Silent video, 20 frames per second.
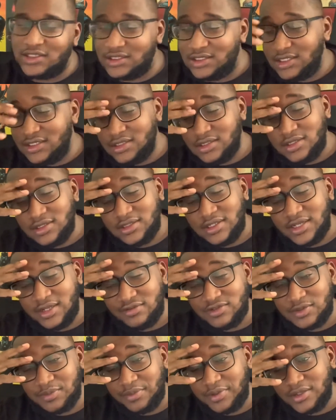the Dave
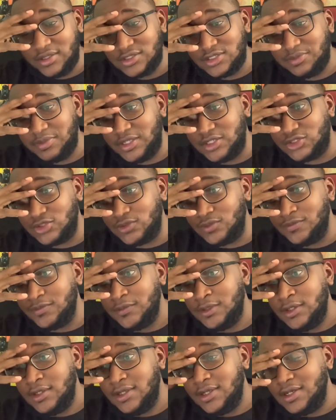Chappelle special
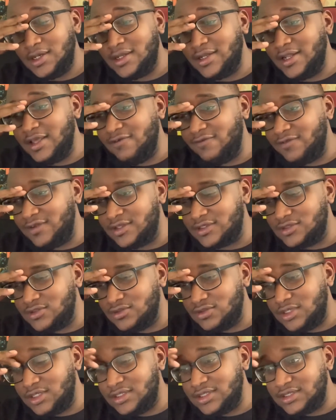on Netflix.
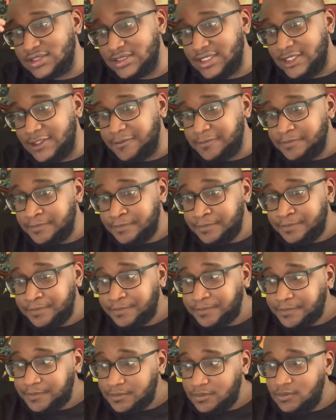You'll understand.
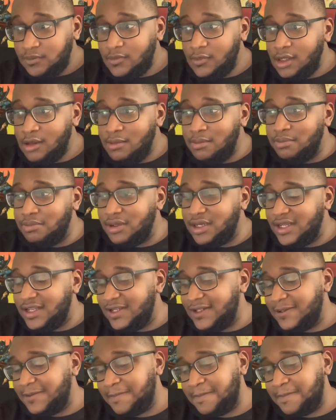But